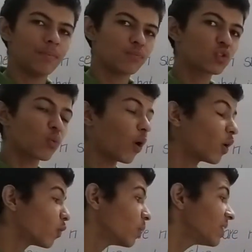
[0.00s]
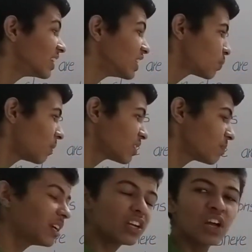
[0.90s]
So what would be the
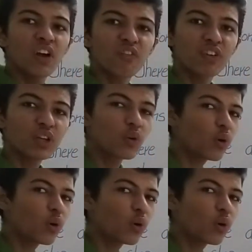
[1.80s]
displacement? We know